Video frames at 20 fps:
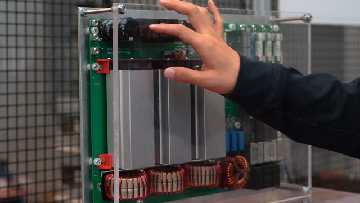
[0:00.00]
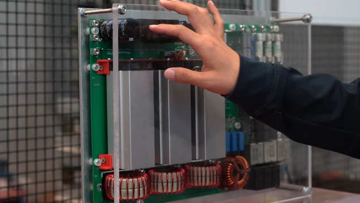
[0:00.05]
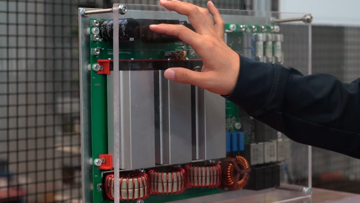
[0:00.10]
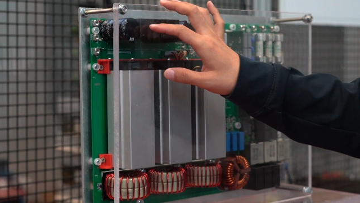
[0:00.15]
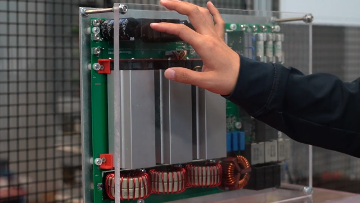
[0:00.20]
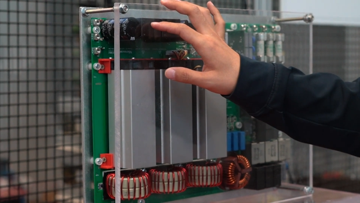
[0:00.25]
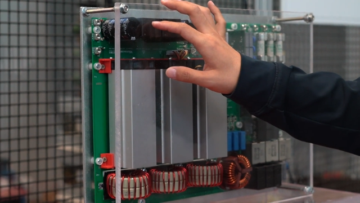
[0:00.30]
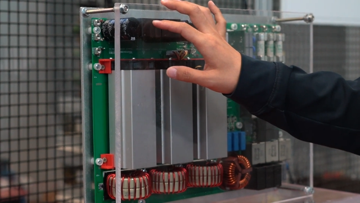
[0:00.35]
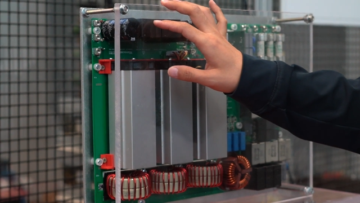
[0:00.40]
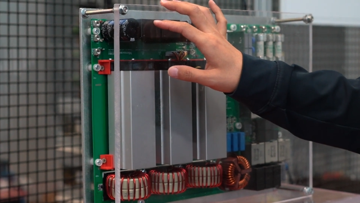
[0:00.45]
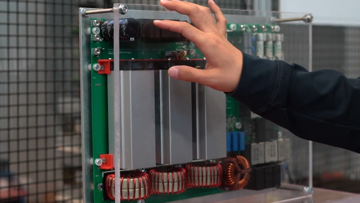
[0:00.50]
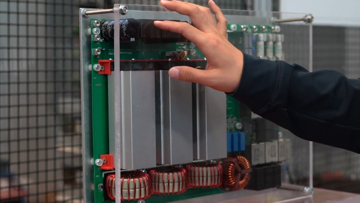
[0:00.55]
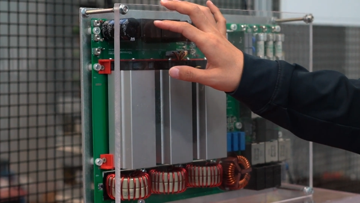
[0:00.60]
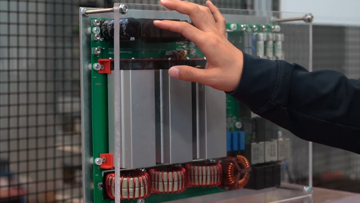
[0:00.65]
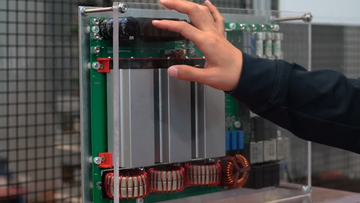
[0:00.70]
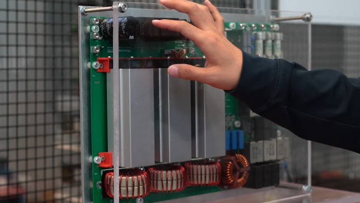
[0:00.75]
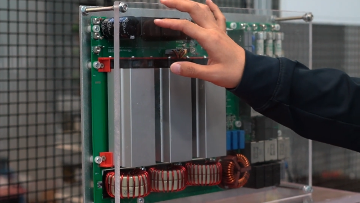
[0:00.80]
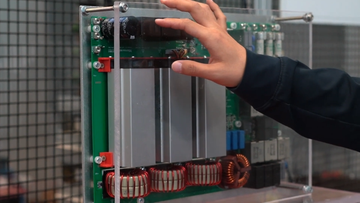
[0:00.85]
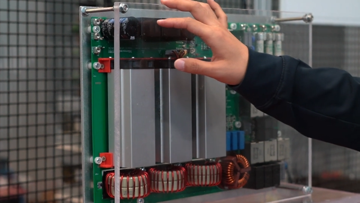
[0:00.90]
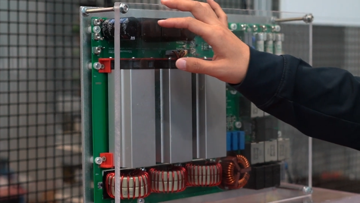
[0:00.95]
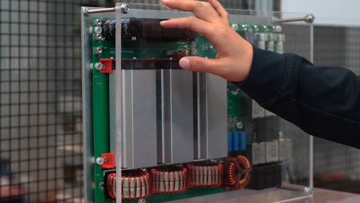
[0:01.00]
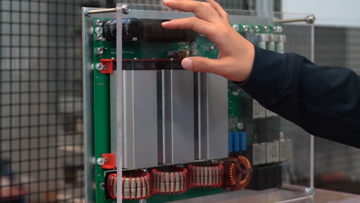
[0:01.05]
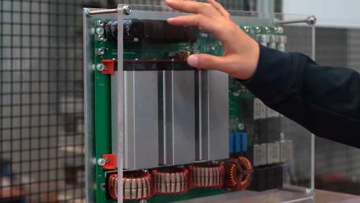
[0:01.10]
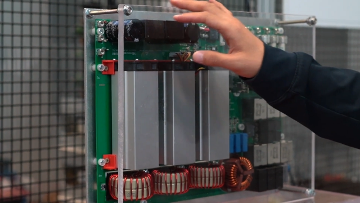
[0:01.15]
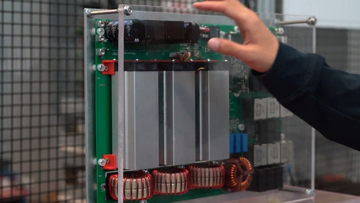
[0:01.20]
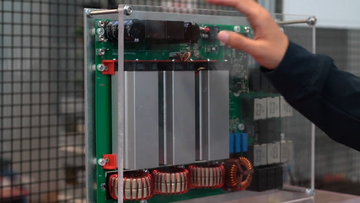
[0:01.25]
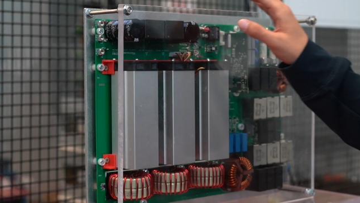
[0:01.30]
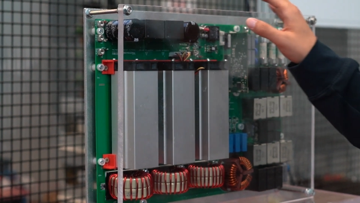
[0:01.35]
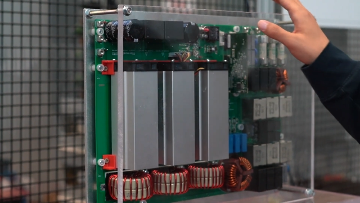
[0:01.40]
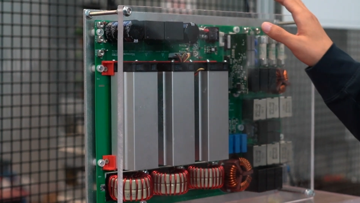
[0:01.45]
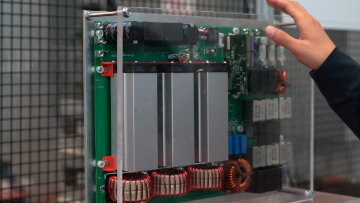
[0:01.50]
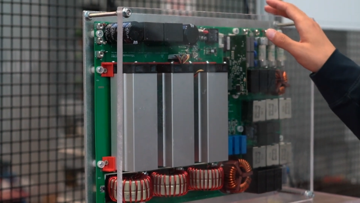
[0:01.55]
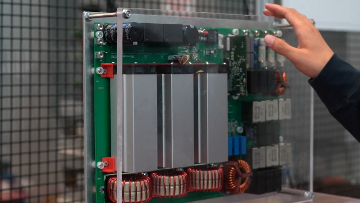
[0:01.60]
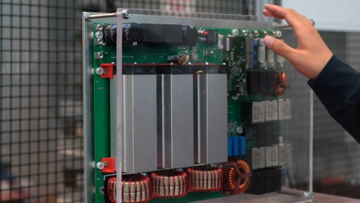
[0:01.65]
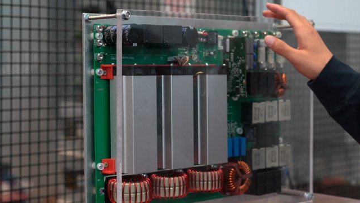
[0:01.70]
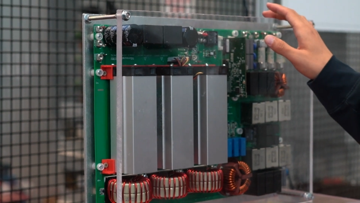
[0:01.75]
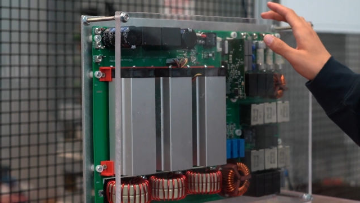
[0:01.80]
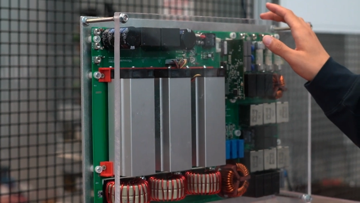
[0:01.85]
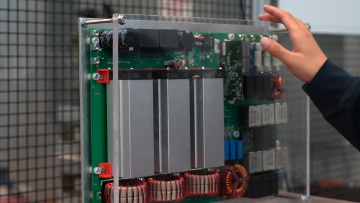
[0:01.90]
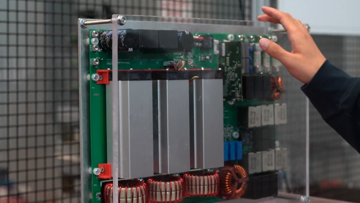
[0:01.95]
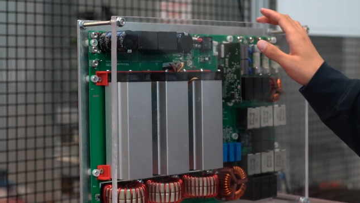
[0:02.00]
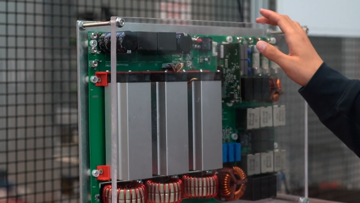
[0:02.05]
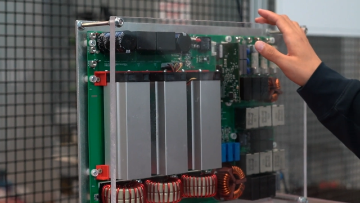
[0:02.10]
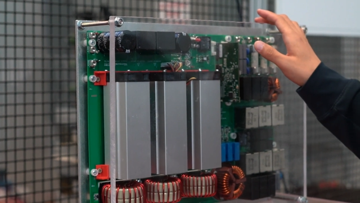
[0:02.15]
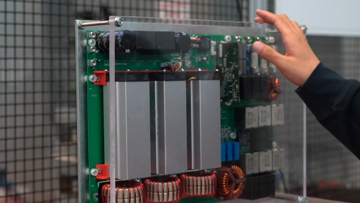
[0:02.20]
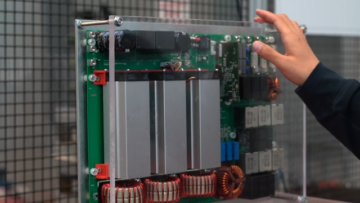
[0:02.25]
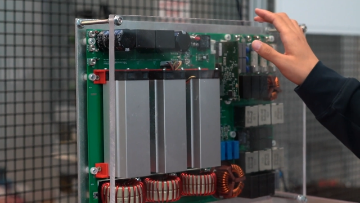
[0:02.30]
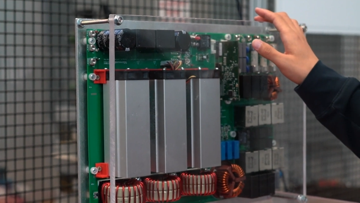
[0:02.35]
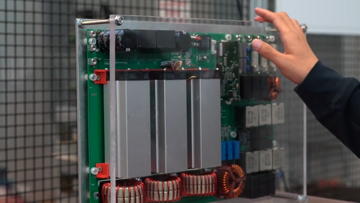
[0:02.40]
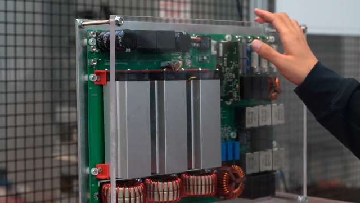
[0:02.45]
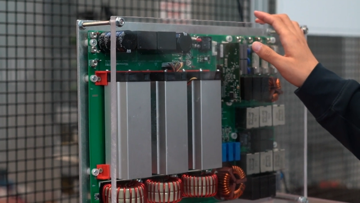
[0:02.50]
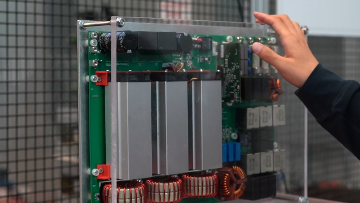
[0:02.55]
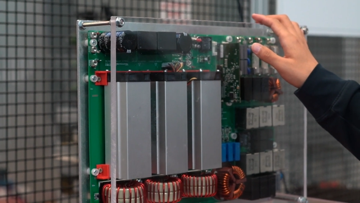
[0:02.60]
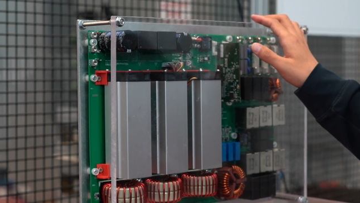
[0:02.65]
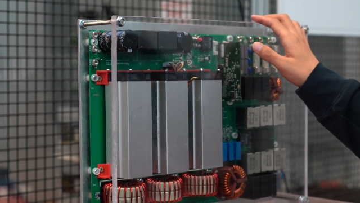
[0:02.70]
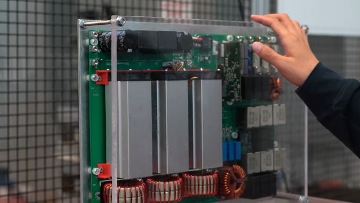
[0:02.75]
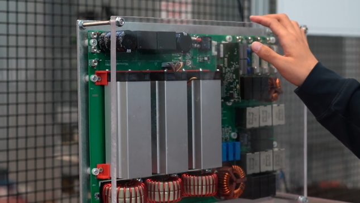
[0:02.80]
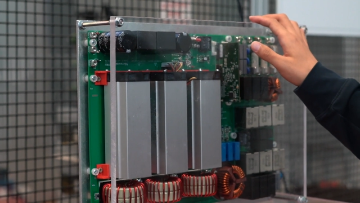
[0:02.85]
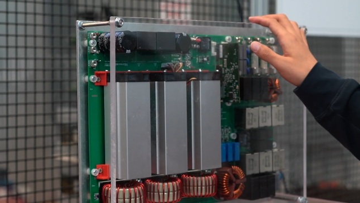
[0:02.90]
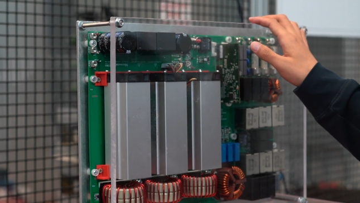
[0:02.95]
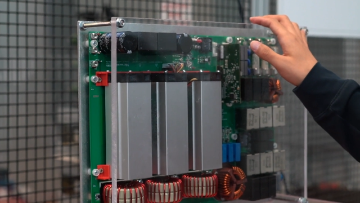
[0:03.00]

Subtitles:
Nobody's mouth can be seen.